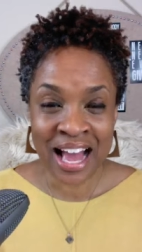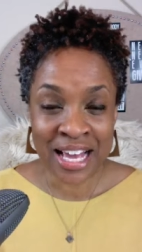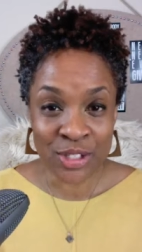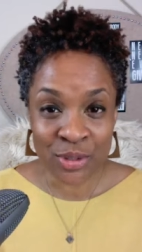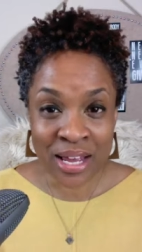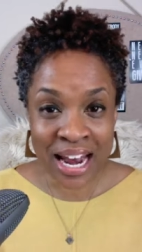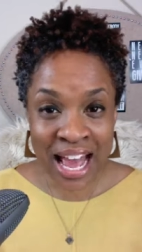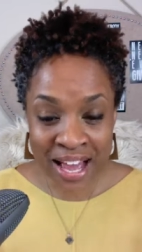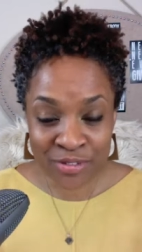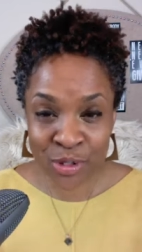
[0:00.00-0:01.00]
I do not
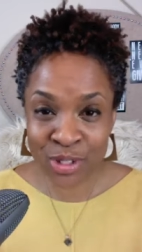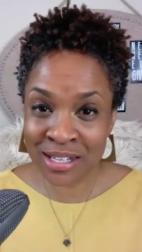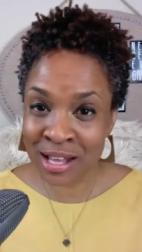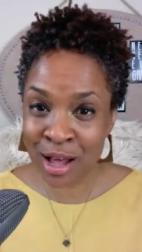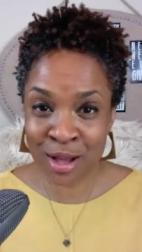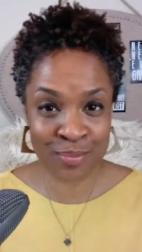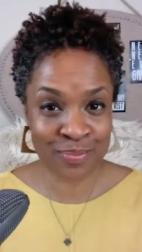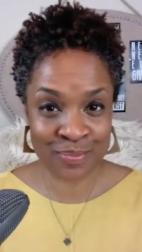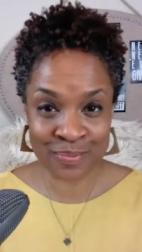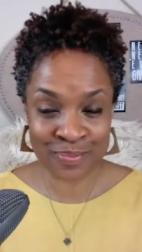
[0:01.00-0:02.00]
have to
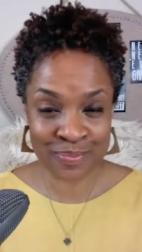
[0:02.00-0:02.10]
succumb